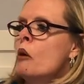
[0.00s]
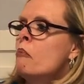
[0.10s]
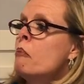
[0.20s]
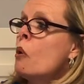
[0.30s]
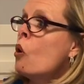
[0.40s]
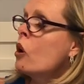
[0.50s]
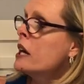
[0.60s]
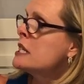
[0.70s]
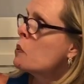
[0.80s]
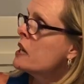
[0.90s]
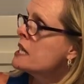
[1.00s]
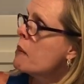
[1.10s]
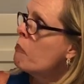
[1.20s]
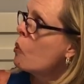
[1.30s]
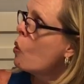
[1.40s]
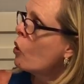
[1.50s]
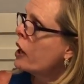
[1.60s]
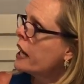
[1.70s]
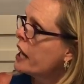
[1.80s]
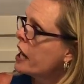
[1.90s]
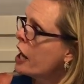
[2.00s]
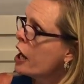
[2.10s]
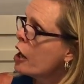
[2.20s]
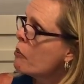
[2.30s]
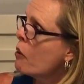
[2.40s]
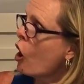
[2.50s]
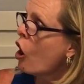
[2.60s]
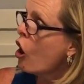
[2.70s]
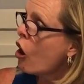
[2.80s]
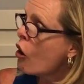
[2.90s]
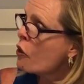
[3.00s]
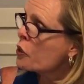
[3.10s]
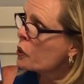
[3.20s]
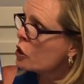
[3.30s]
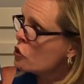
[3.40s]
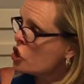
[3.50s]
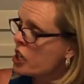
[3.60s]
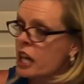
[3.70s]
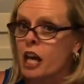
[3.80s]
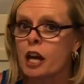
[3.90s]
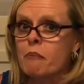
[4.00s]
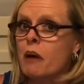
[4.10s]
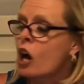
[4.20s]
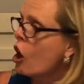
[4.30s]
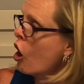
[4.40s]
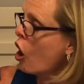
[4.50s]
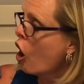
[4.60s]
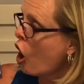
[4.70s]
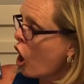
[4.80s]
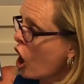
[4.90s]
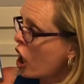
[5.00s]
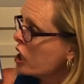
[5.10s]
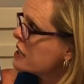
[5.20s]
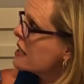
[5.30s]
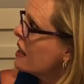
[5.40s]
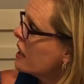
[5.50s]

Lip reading: Boris was a boring cub all through gym, art,